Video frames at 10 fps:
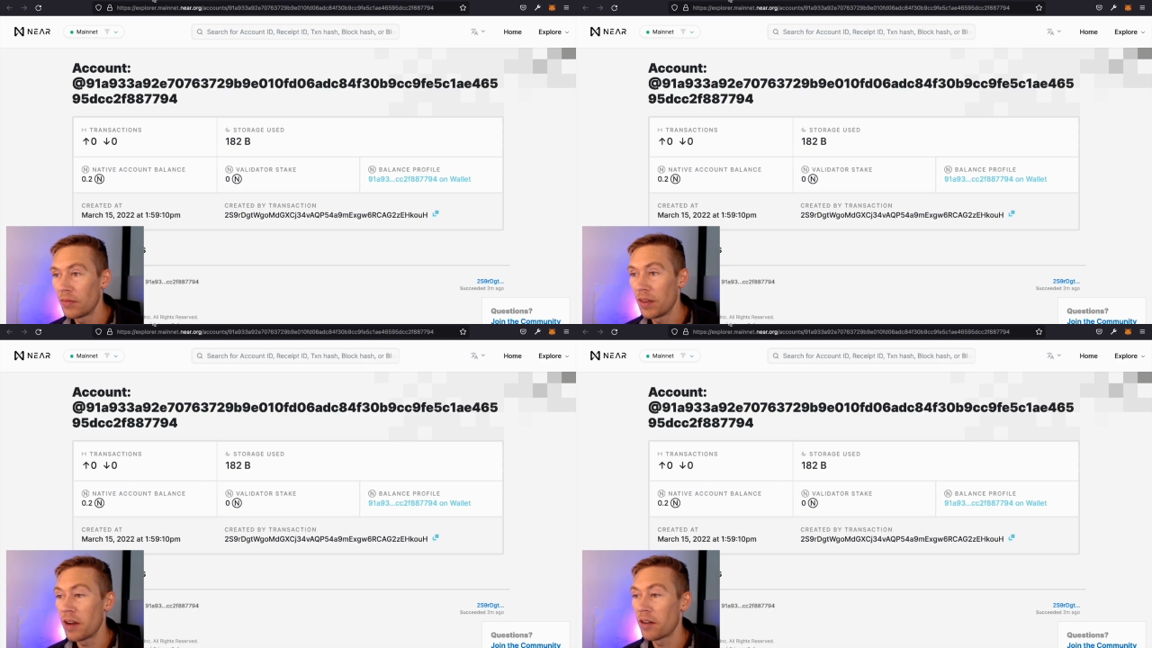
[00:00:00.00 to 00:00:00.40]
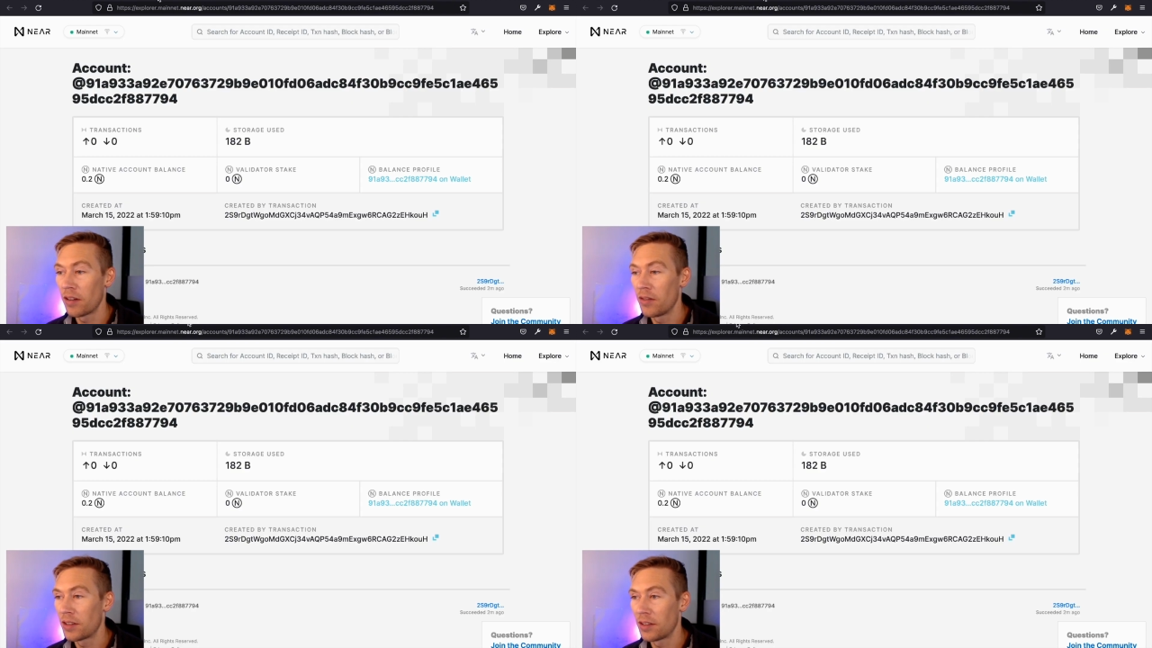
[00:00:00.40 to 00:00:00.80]
near.
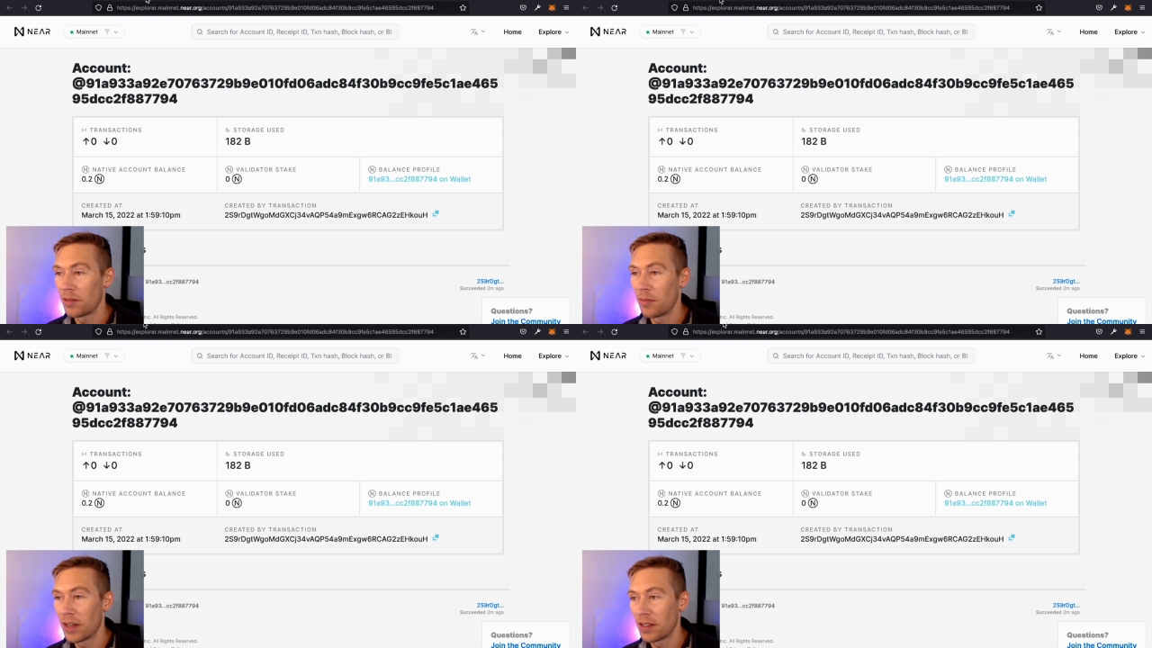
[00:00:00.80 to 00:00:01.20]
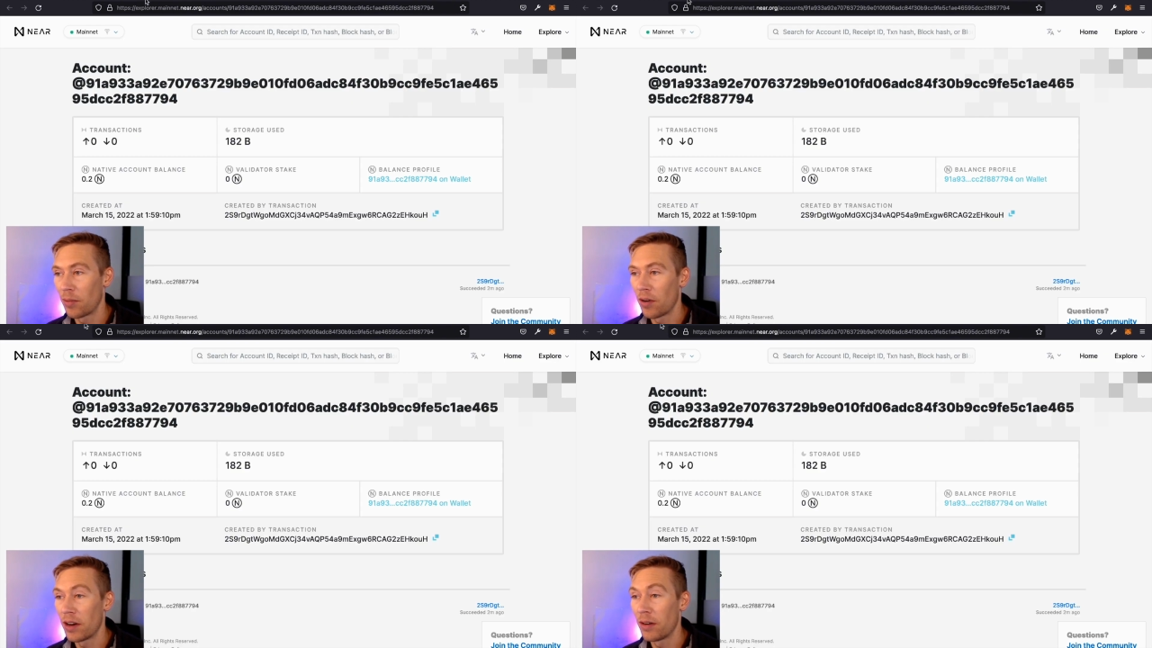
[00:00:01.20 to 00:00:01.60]
And this is an amazing
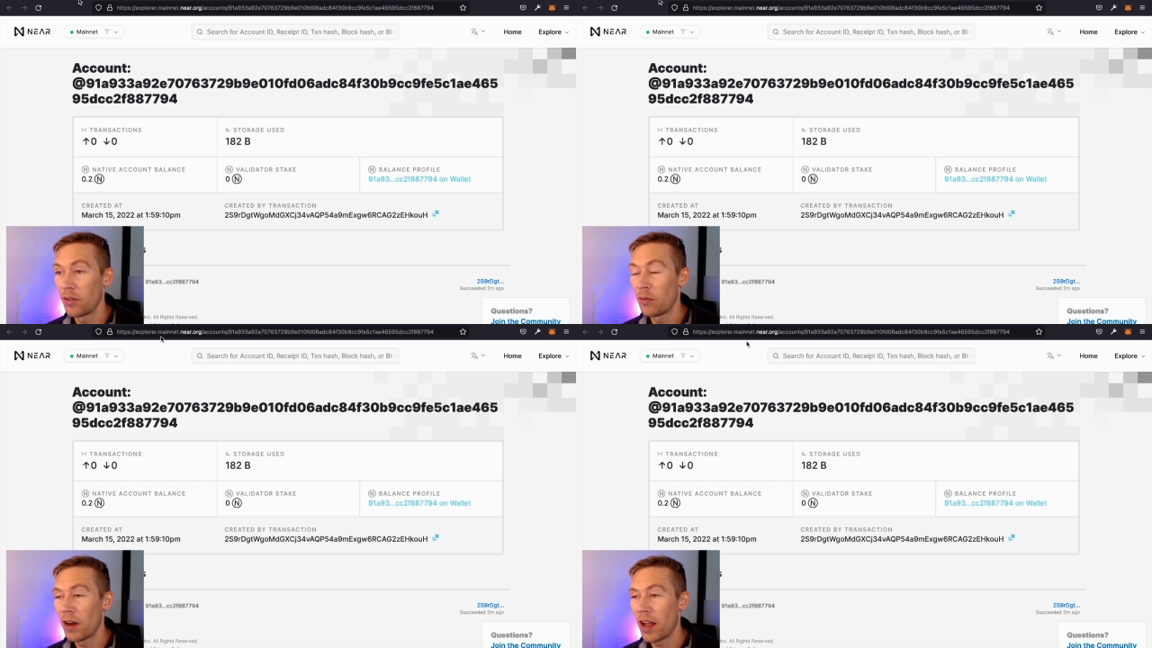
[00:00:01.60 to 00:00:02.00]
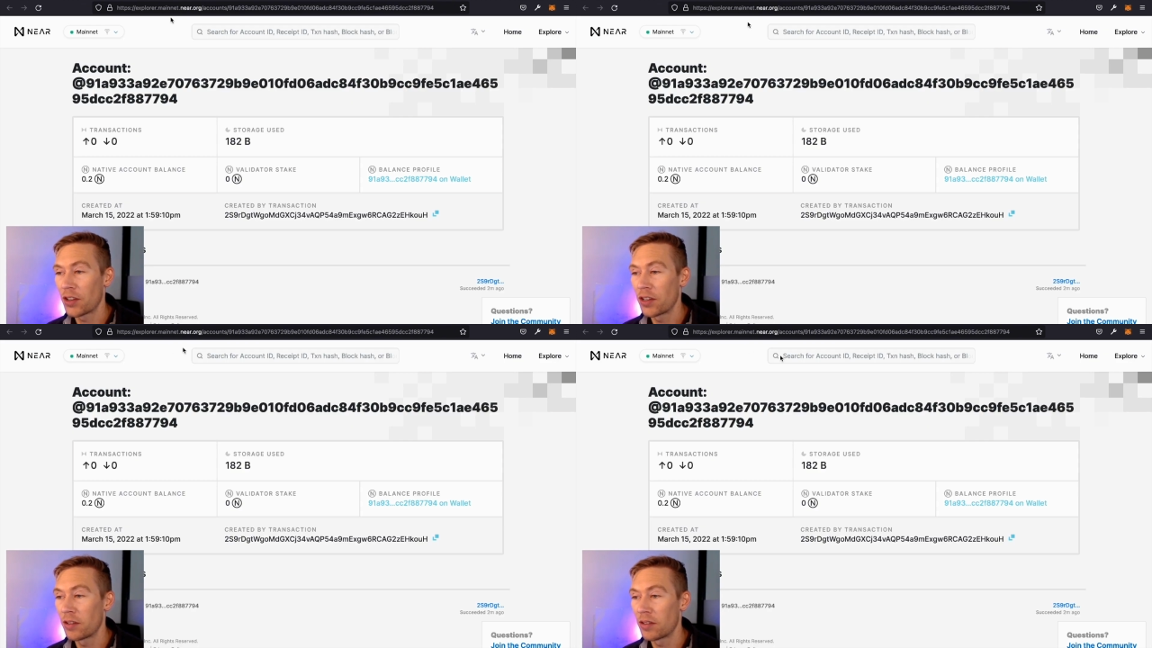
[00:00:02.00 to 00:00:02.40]
part. And if you want to
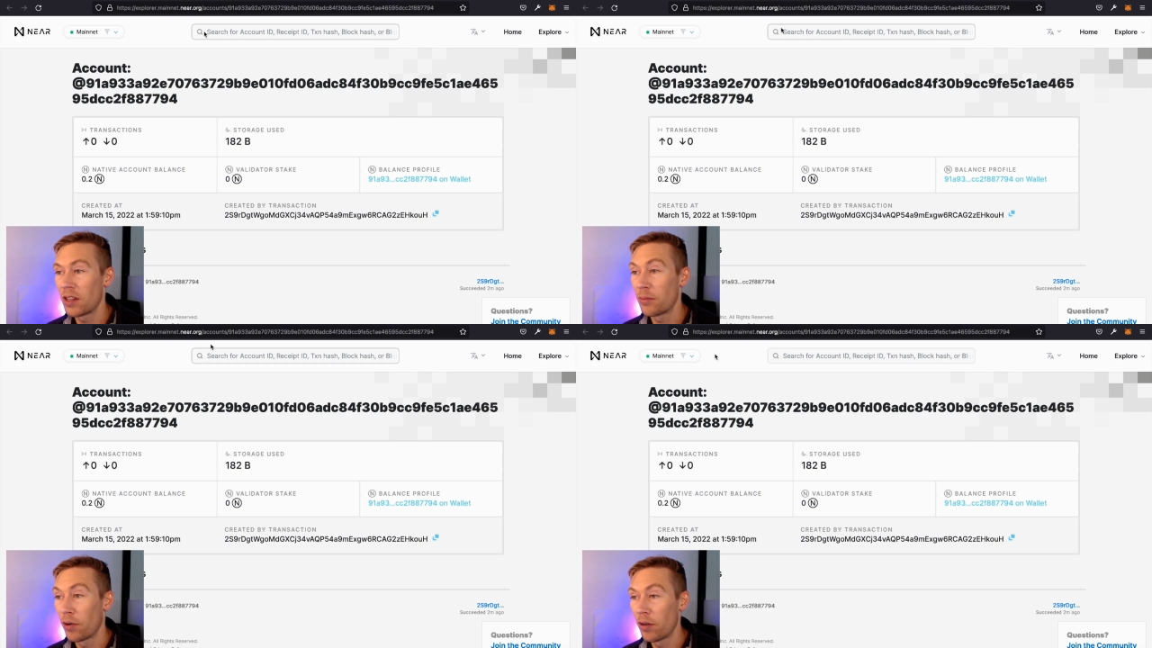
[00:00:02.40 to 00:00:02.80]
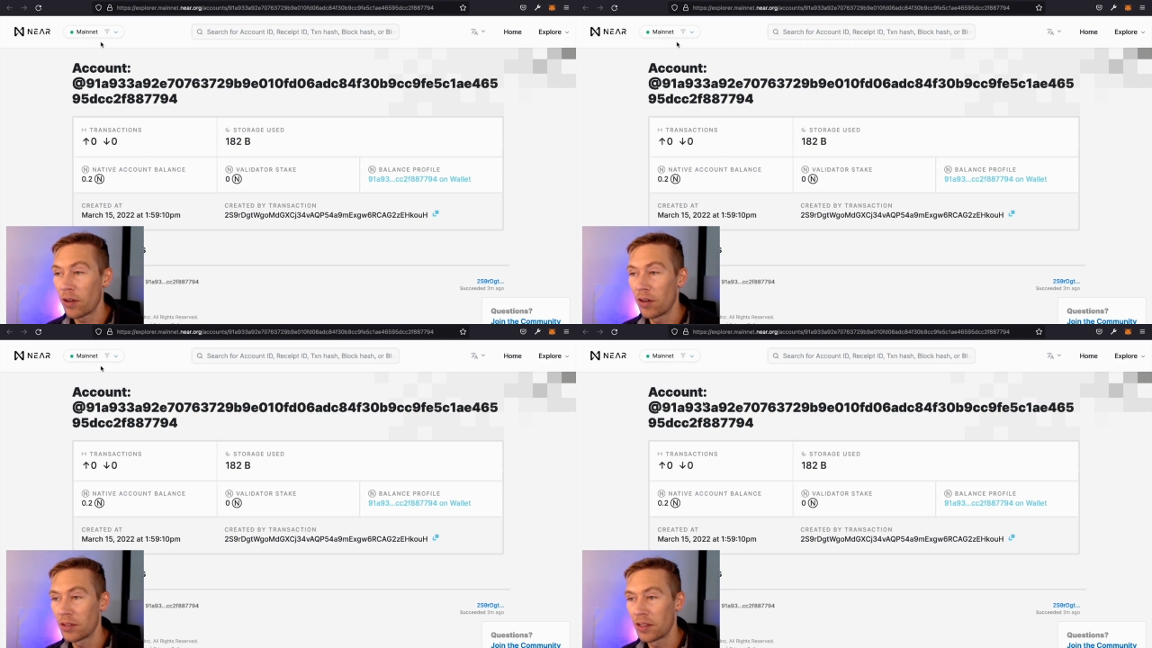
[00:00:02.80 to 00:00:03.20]
actually go see the
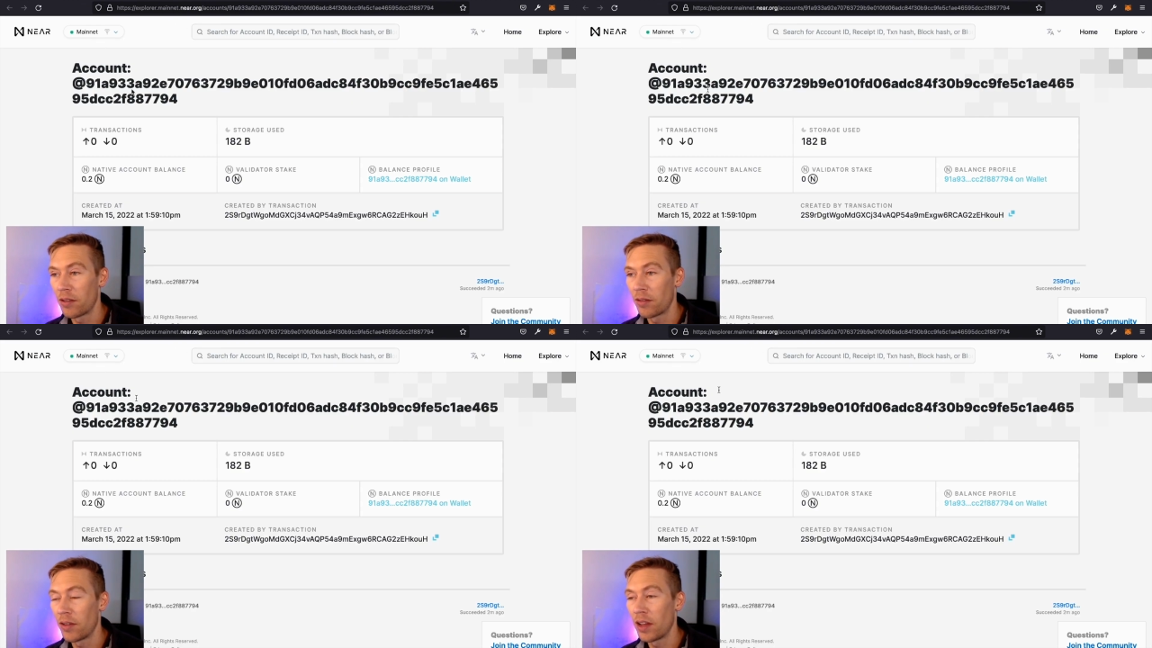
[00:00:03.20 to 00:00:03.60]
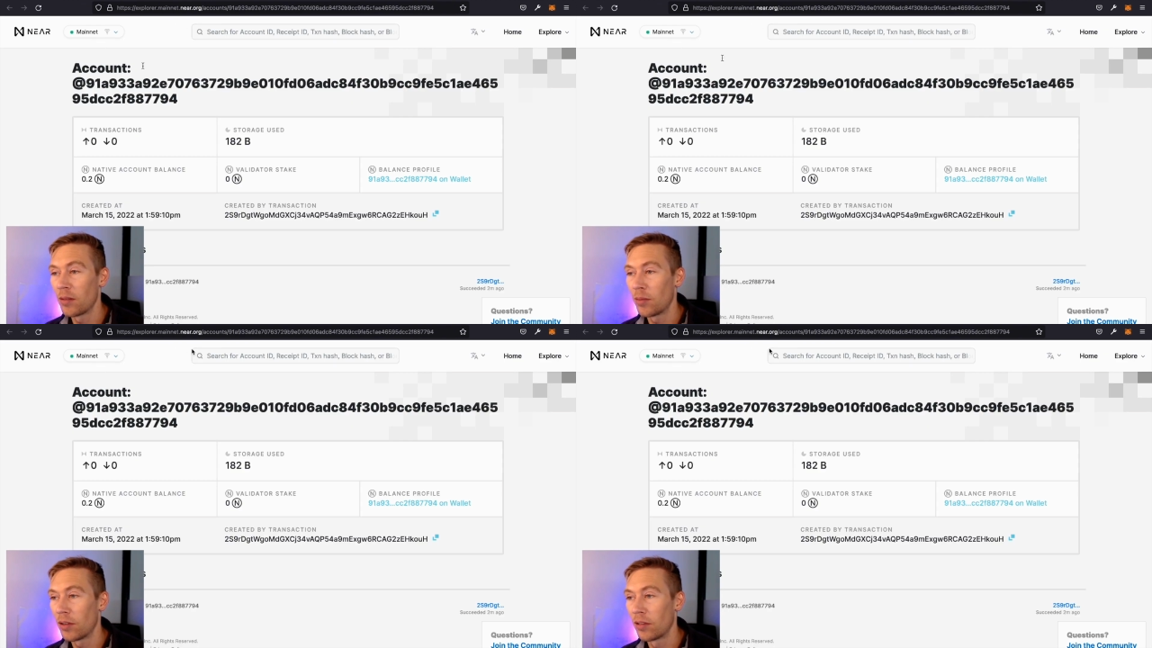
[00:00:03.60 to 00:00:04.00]
protocols that are
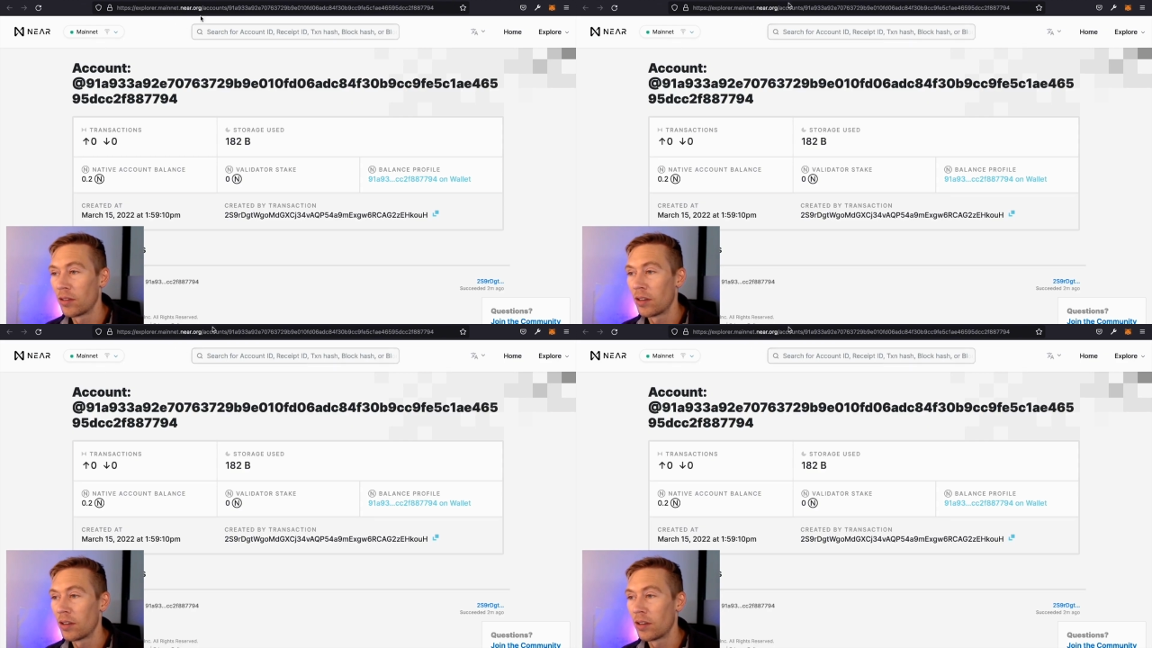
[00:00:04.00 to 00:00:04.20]
available,